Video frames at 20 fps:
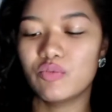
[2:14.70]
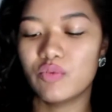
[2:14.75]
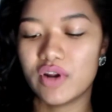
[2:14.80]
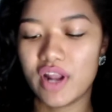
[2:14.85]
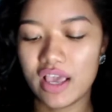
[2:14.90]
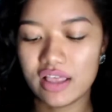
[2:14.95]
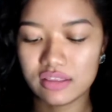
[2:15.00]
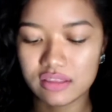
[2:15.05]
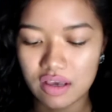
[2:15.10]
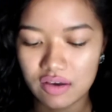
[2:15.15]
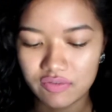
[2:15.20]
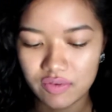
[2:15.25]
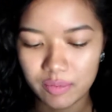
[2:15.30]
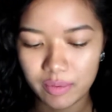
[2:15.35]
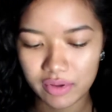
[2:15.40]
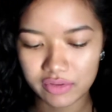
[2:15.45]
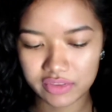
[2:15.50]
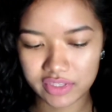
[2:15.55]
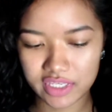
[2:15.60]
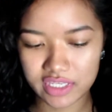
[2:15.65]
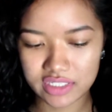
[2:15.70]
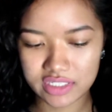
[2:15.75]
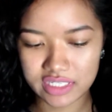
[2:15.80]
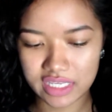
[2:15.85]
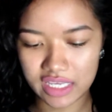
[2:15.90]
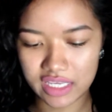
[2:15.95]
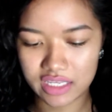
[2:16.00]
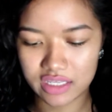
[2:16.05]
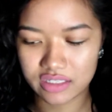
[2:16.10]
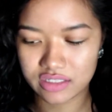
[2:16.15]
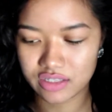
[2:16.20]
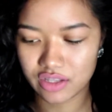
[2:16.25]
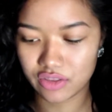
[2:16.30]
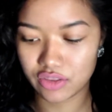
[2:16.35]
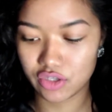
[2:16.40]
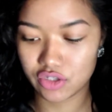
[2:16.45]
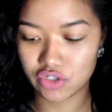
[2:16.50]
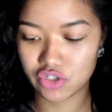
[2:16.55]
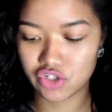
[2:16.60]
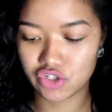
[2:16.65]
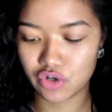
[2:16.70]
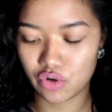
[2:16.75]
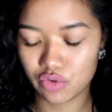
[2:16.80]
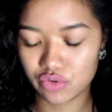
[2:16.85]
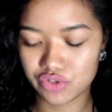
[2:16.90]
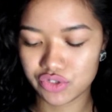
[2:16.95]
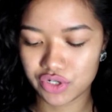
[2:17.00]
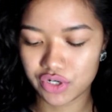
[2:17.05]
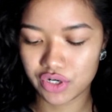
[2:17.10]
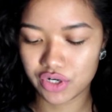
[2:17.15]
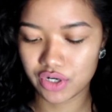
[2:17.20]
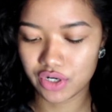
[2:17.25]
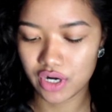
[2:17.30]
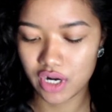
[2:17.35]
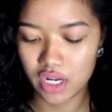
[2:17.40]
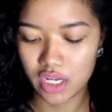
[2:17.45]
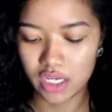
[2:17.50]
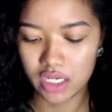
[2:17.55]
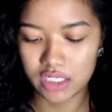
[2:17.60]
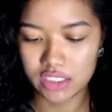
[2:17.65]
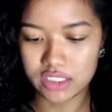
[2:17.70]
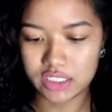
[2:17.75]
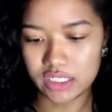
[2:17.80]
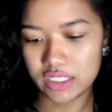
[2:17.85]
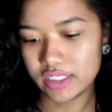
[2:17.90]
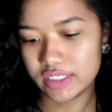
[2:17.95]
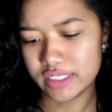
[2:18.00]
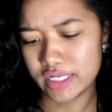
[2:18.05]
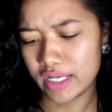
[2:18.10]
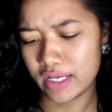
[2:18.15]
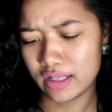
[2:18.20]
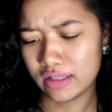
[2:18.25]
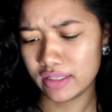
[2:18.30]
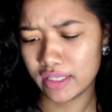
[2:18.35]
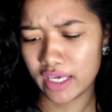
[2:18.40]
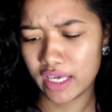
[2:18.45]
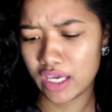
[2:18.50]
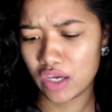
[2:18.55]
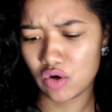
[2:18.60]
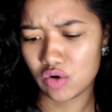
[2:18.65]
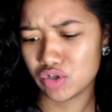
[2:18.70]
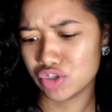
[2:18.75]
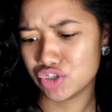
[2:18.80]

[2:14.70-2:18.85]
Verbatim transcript: what I love about this is the shoulder detailing or